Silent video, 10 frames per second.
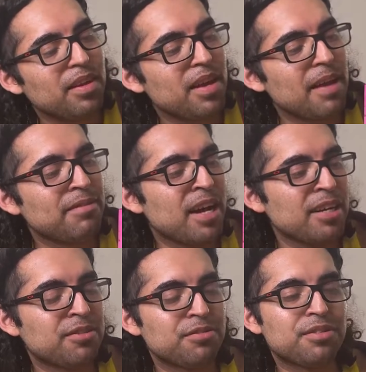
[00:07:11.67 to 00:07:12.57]
if
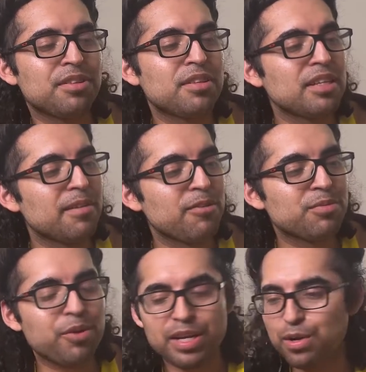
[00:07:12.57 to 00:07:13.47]
Taito delivers
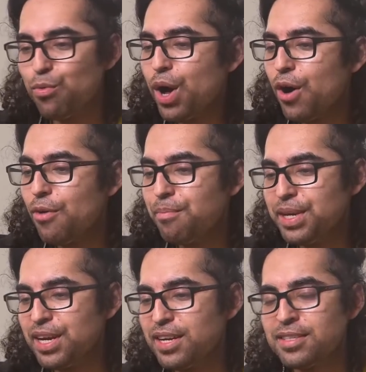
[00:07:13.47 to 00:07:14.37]
pretty well,
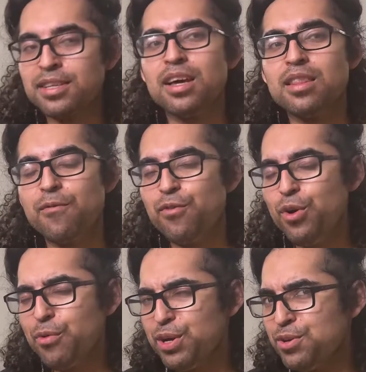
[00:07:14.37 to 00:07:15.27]
because the
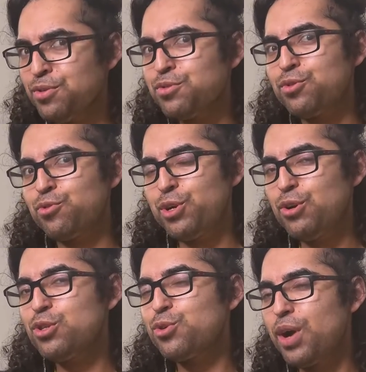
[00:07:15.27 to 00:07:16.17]
FuRyu
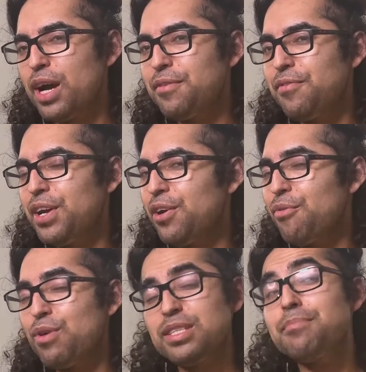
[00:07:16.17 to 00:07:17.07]
Trio Triad figure
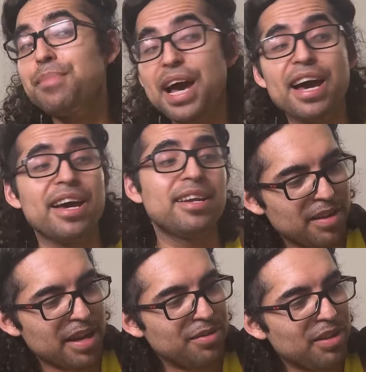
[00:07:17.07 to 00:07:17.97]
wasn't bad.
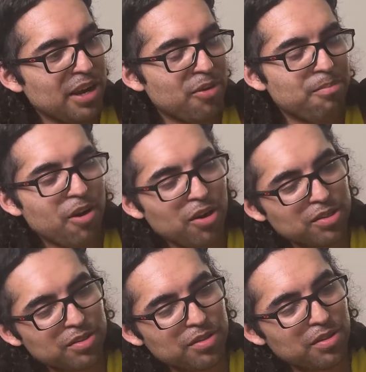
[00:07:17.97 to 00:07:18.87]
I do like her
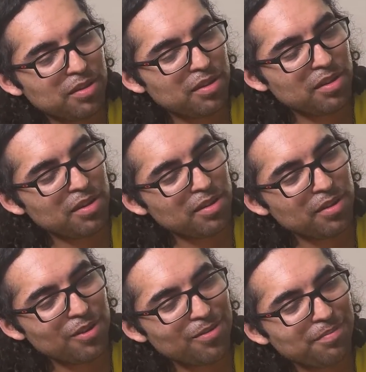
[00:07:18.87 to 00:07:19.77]
box
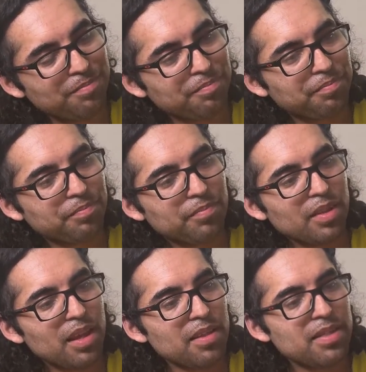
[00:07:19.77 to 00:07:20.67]
though.
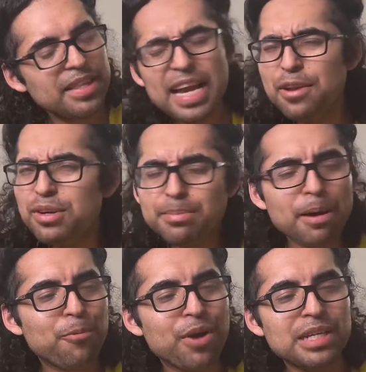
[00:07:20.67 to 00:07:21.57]
The thing I noticed
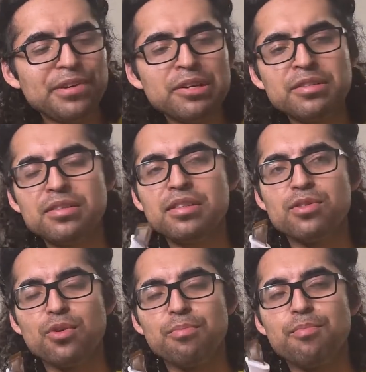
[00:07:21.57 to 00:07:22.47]
about price figures,
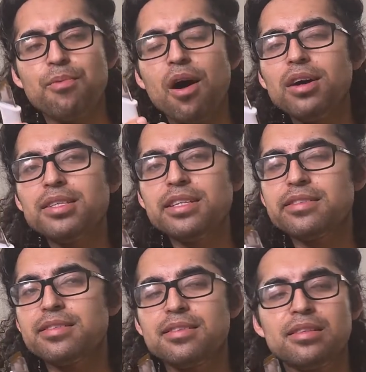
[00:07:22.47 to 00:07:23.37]
their
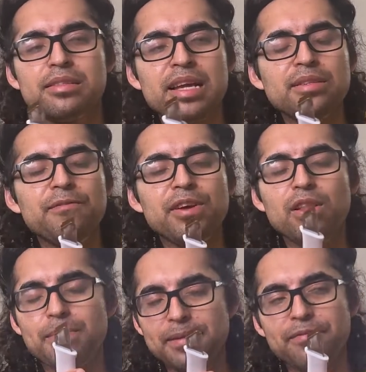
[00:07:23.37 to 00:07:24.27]
boxes tend to feel a
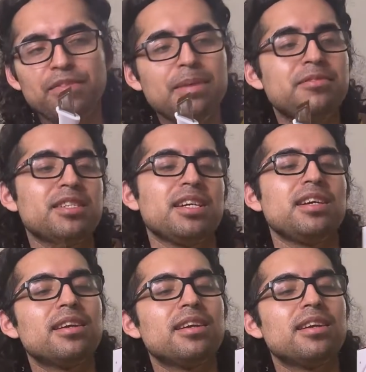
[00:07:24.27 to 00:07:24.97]
little bit flimsy